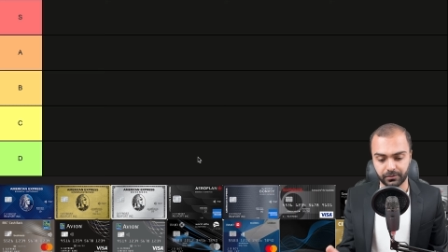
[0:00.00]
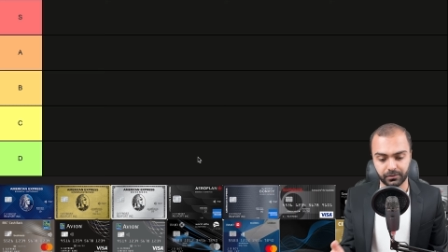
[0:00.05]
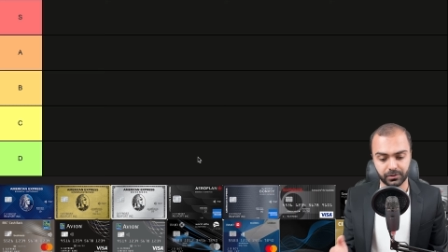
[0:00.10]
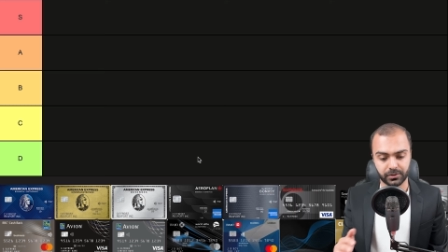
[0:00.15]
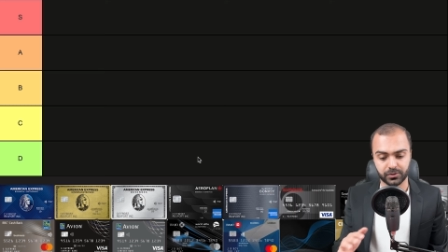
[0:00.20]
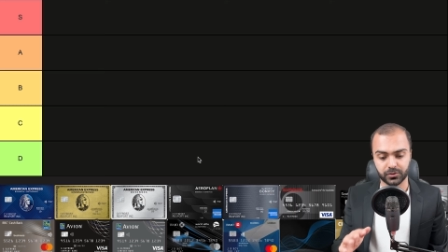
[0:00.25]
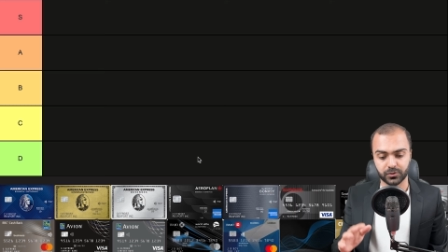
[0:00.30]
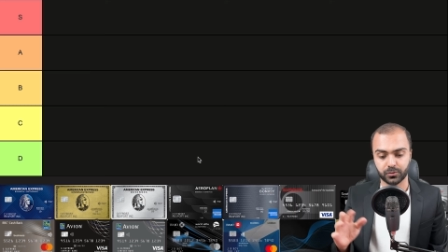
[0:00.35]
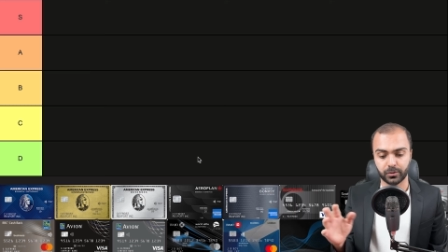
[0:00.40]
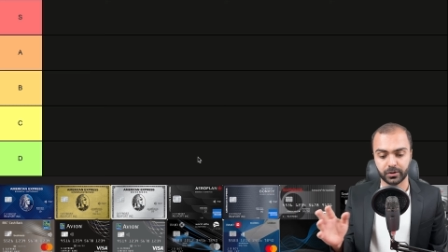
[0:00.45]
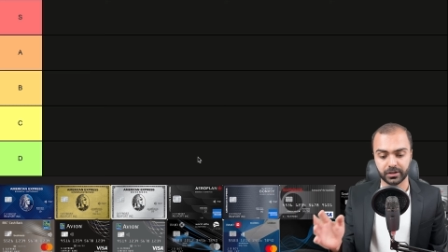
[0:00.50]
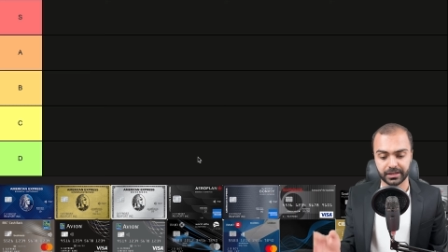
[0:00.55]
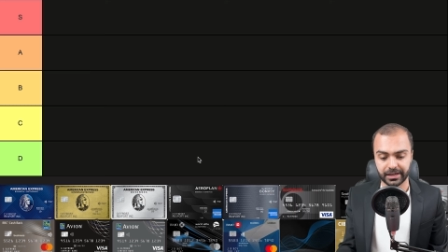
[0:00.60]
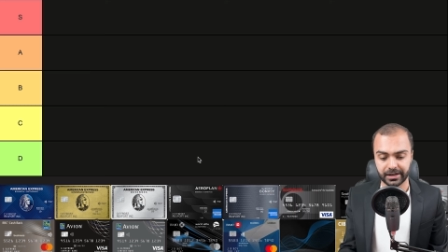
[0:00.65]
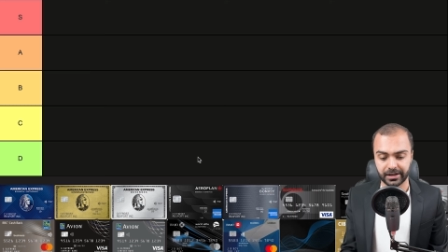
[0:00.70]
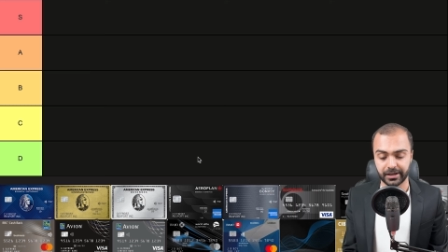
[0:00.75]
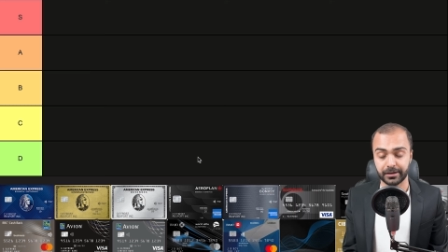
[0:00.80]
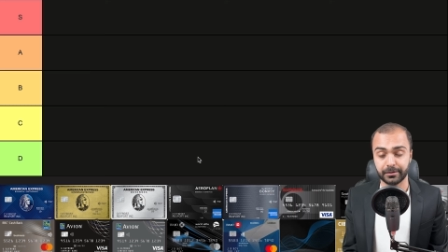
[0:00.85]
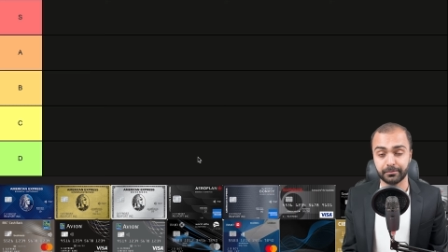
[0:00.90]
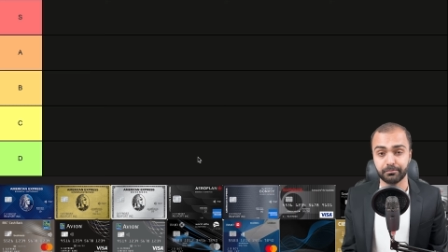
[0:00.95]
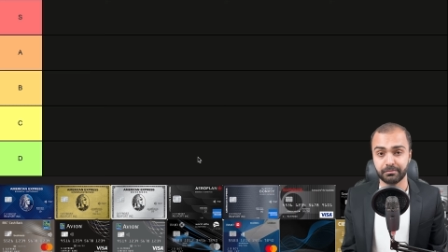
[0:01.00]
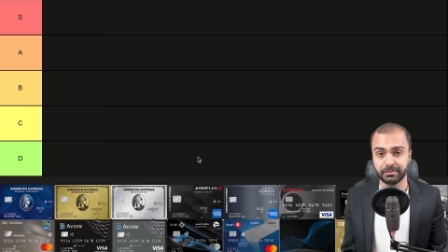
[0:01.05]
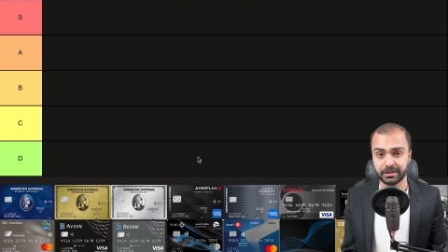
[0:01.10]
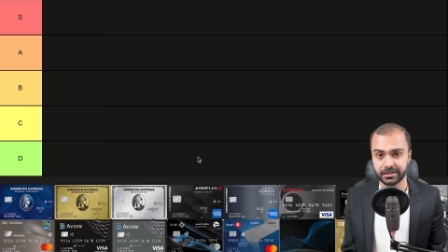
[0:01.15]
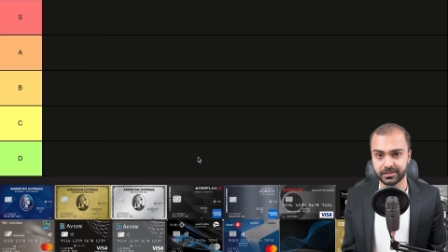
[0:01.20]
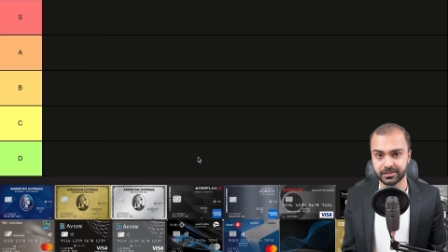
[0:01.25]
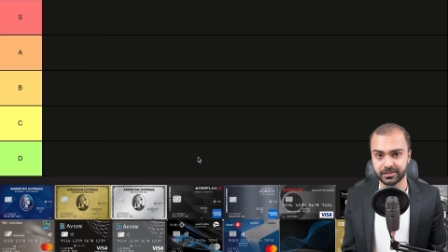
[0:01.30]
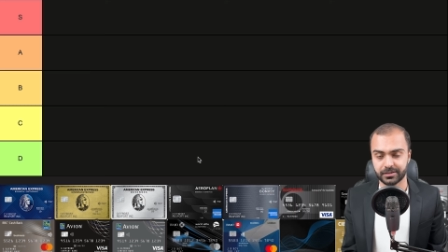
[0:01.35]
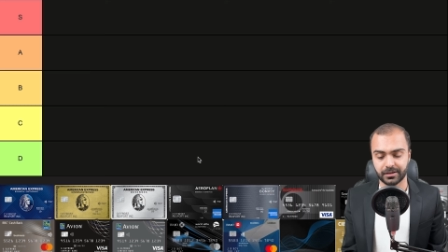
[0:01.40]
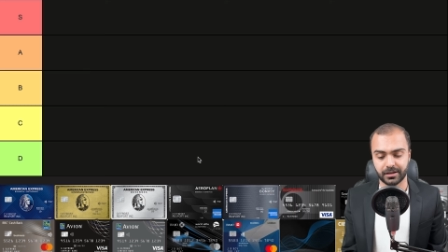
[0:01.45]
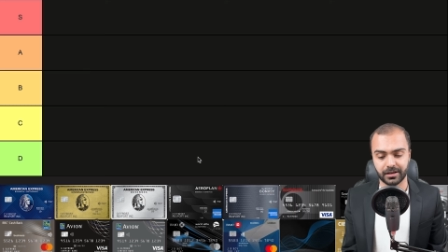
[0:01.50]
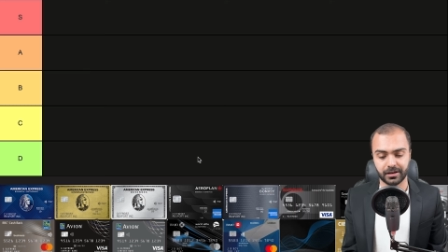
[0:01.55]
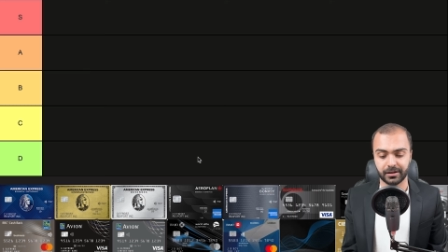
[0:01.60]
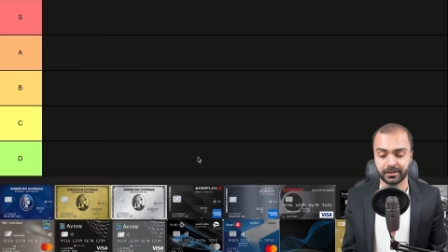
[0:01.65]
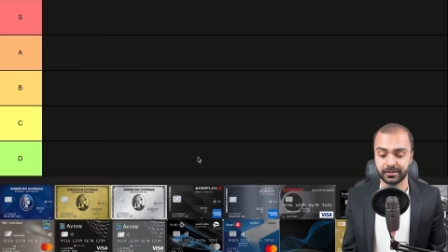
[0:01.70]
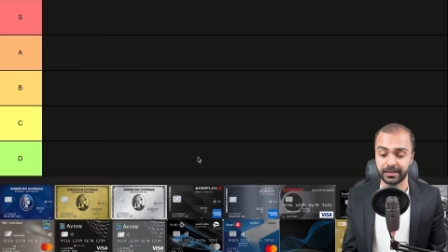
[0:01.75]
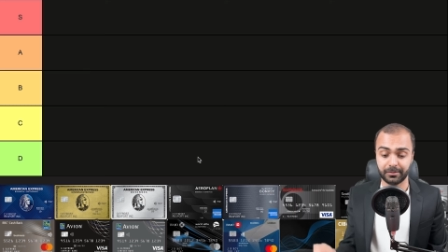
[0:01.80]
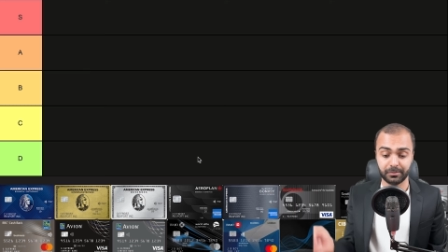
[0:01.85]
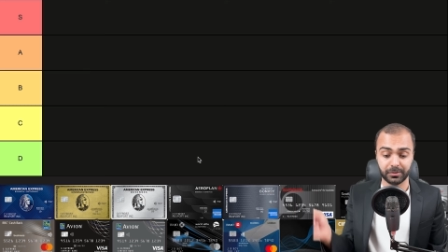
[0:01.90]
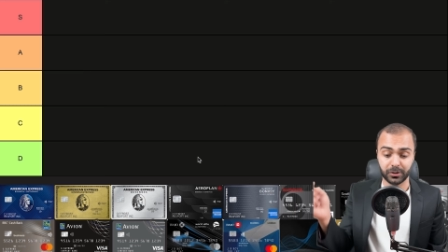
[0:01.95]
If there's one that I missed,
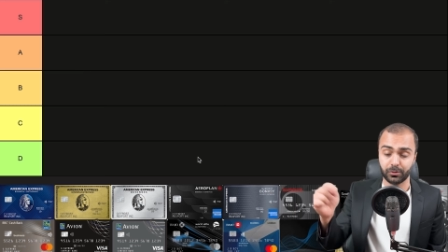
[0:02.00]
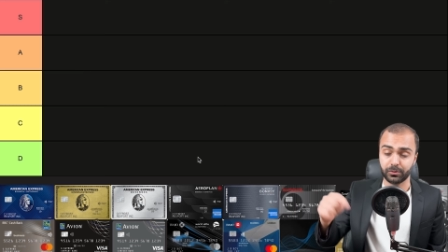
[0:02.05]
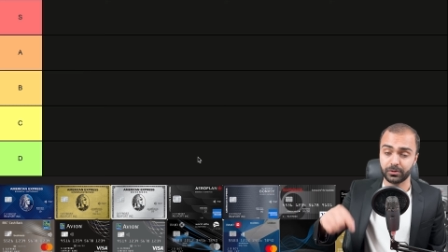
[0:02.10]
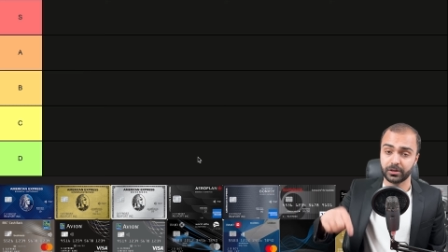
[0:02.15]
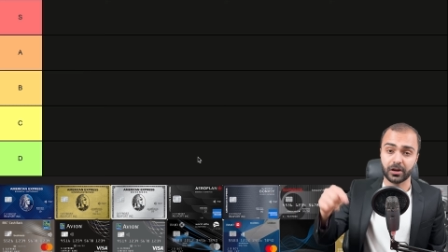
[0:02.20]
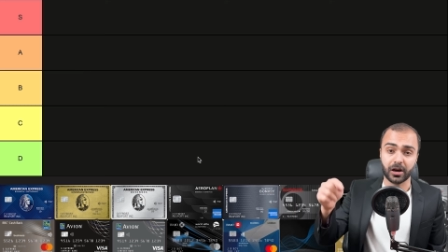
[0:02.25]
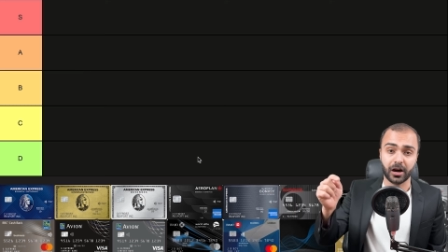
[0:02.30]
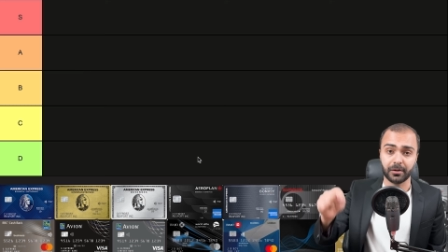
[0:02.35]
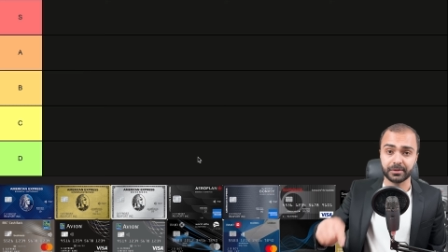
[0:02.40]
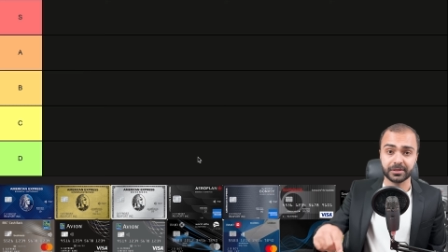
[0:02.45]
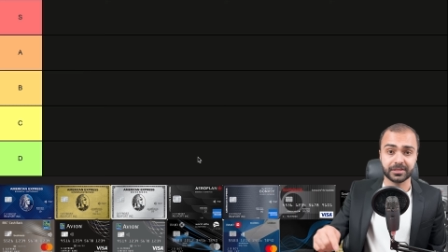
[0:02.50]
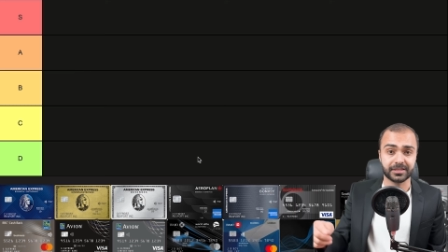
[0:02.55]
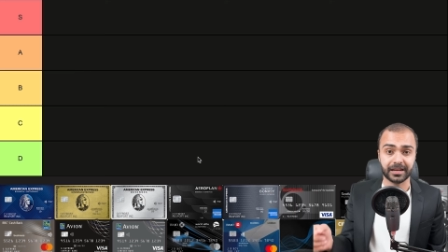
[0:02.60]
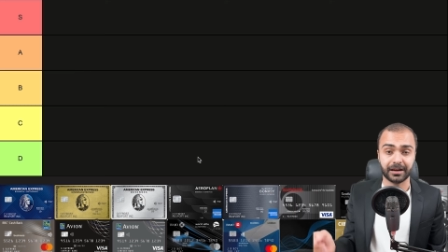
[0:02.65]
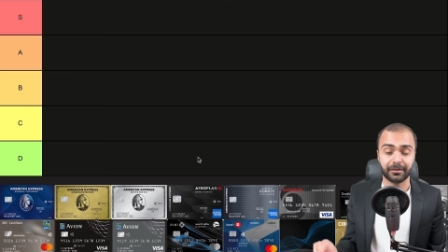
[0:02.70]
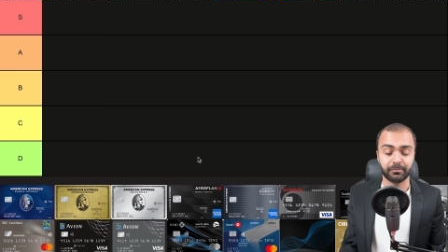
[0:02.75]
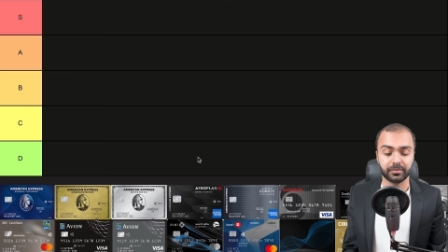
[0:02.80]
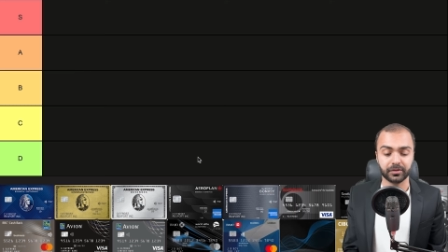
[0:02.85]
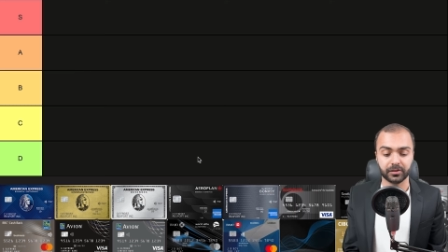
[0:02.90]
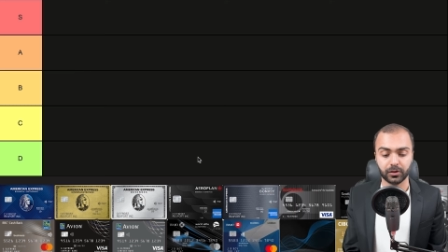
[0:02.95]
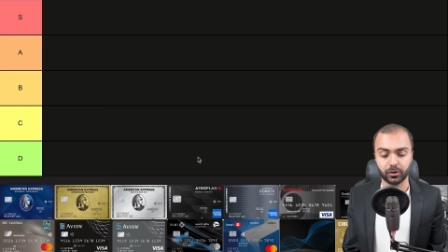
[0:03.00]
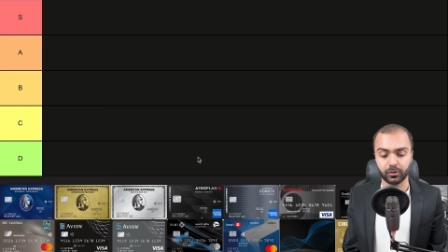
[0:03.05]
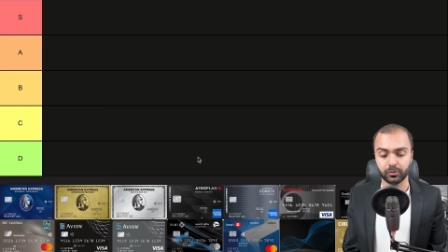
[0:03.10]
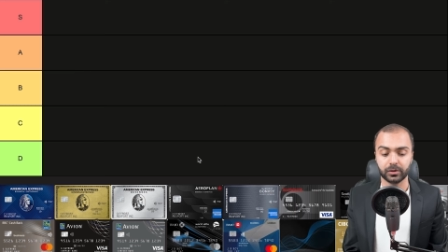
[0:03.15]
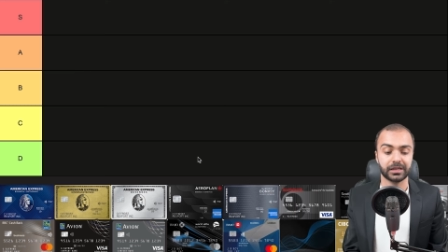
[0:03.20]
let me know in the comments down below.